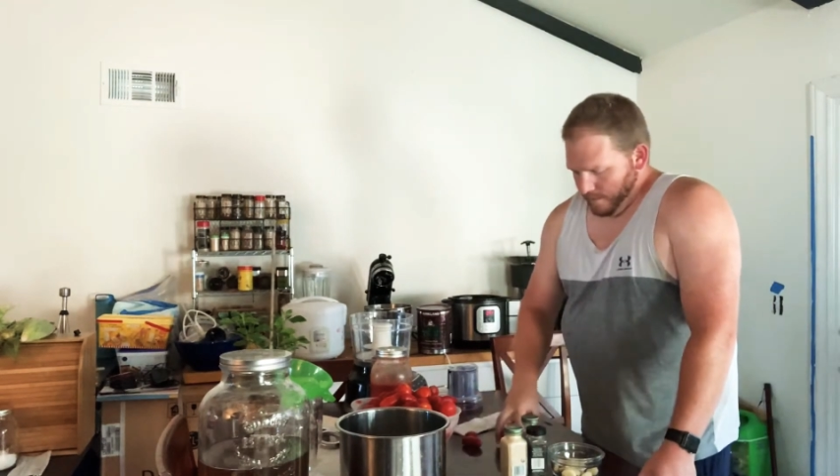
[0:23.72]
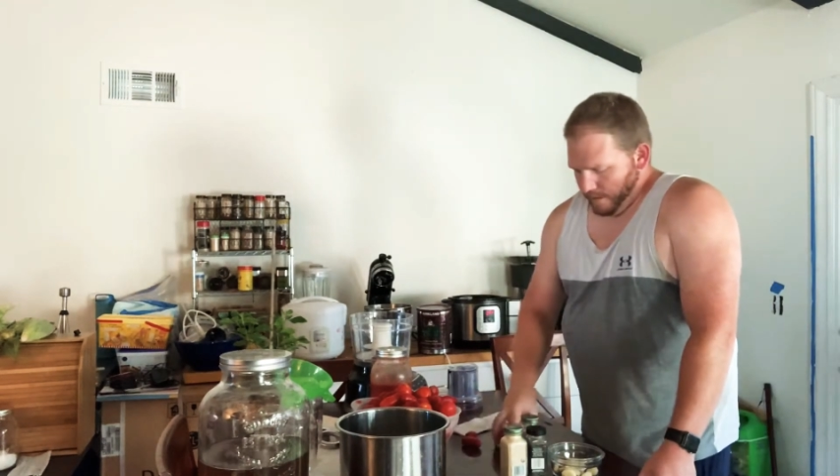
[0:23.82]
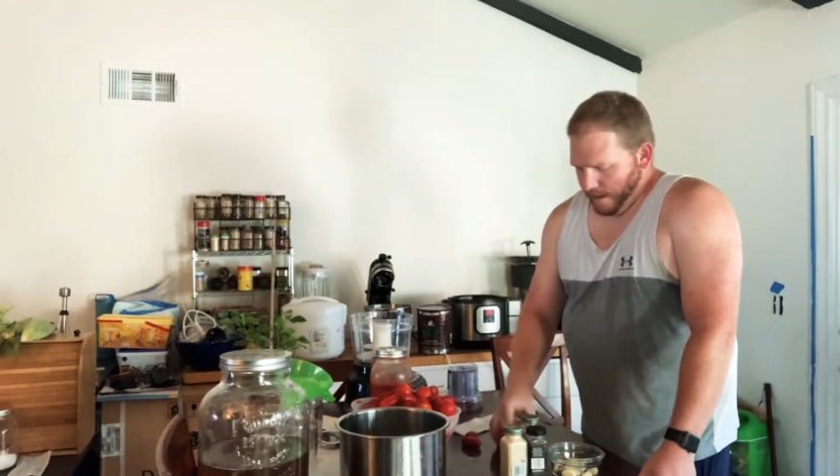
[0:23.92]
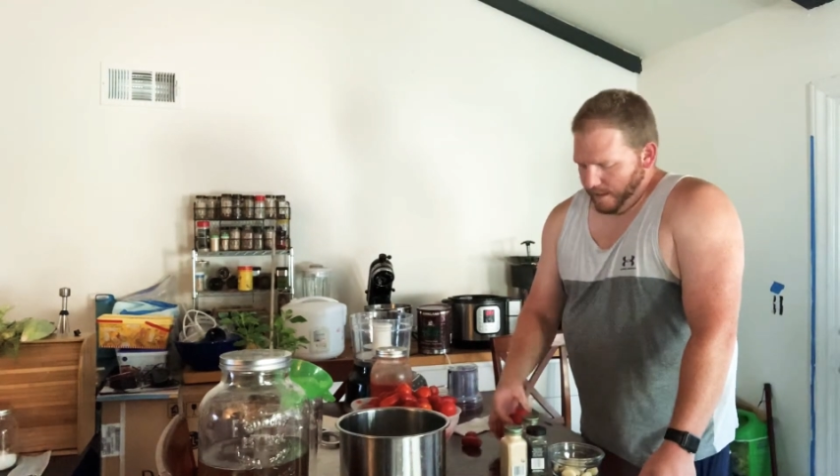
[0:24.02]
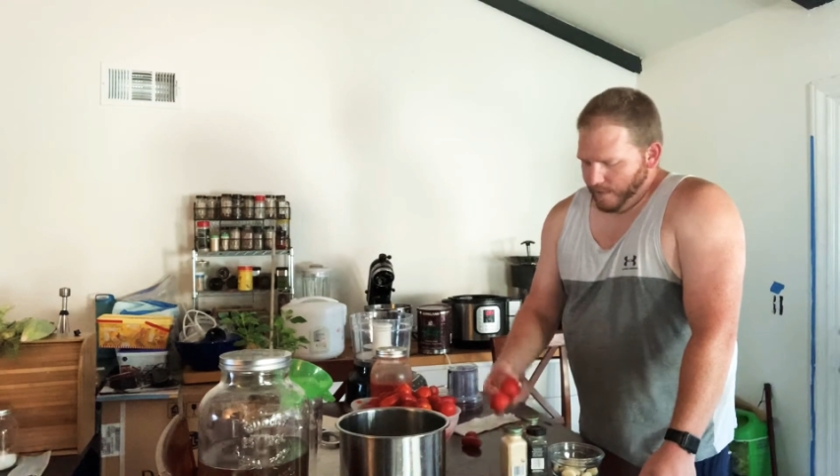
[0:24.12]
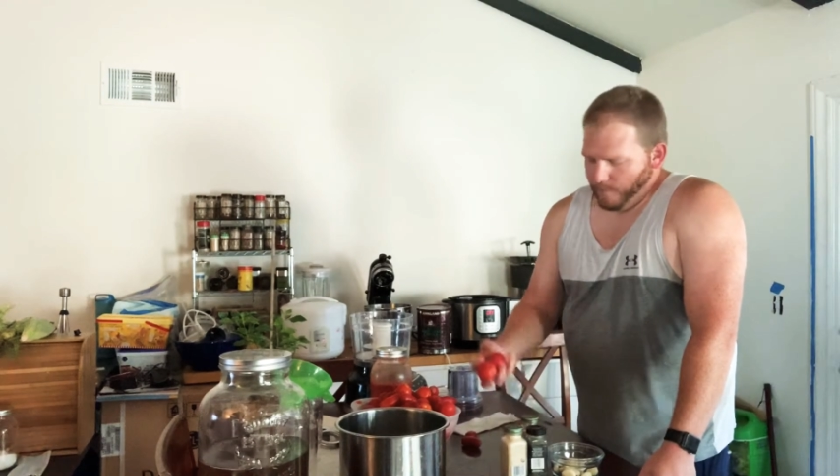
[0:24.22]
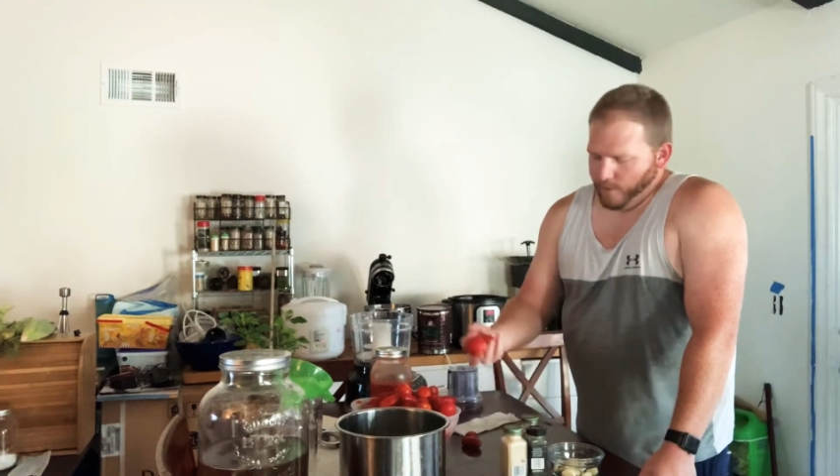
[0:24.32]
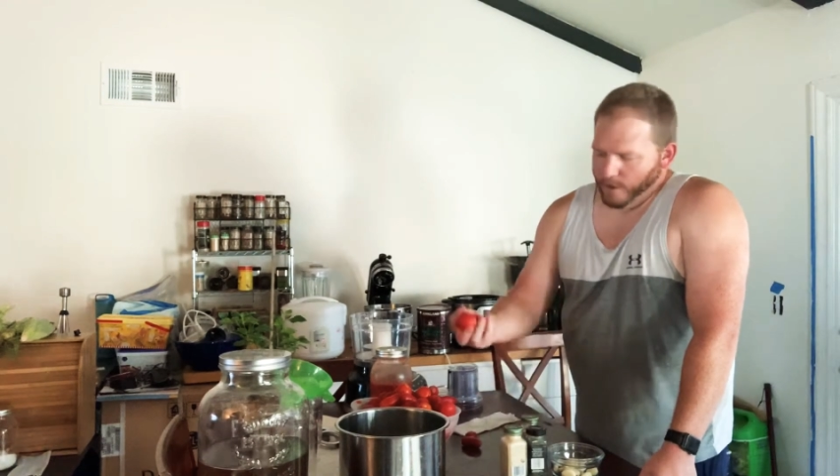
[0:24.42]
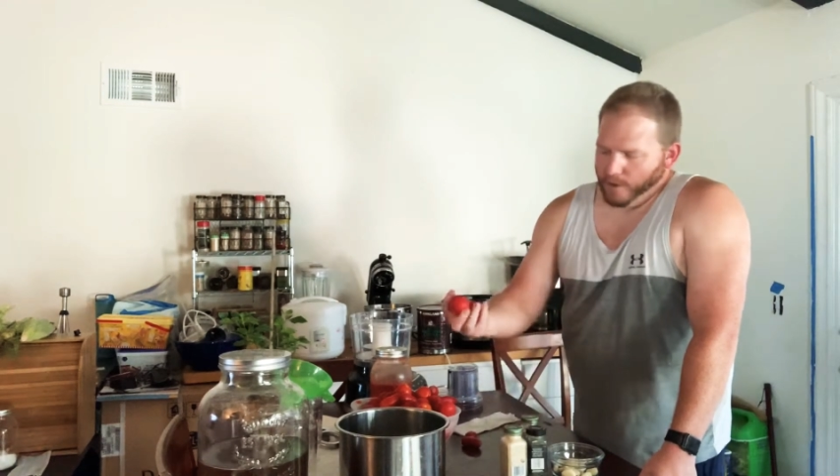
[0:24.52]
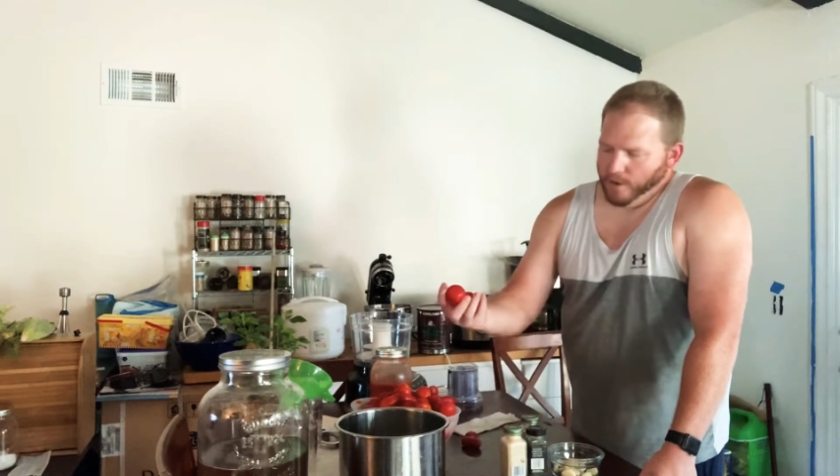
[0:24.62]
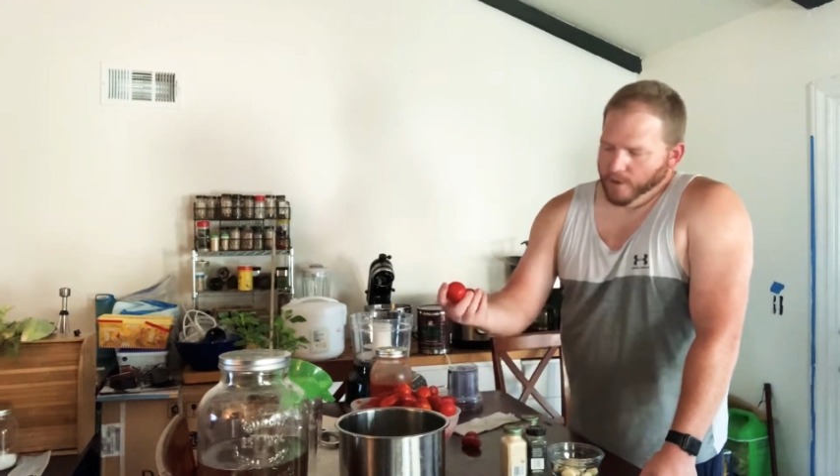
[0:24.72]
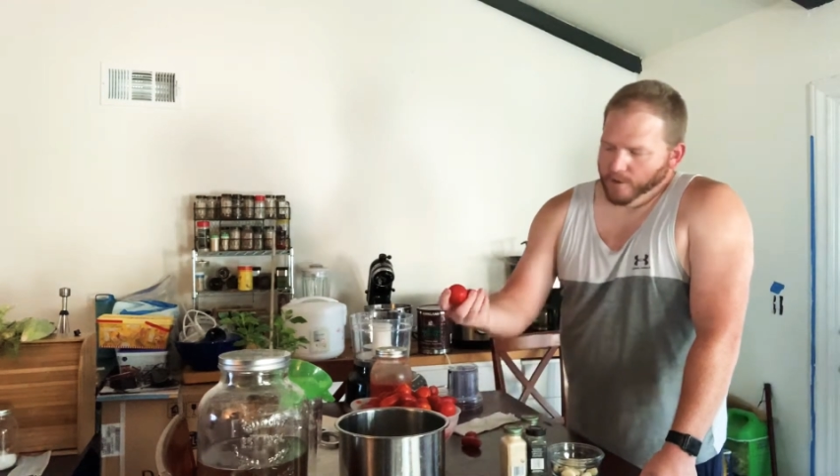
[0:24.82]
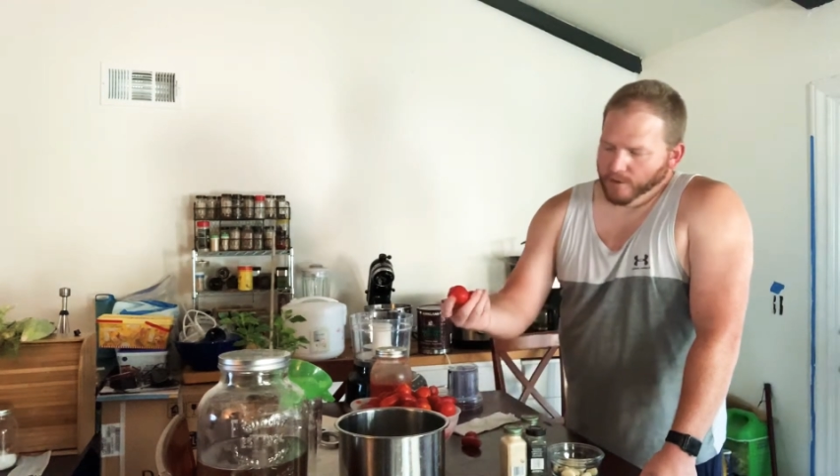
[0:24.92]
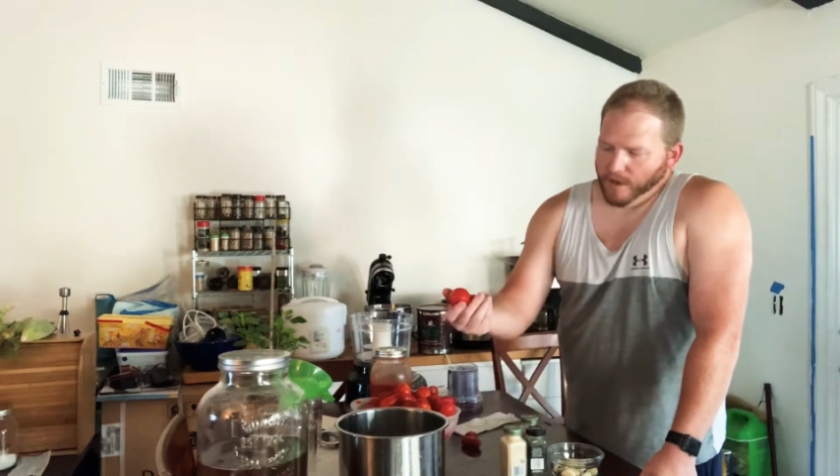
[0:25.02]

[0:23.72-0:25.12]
And then we're going to use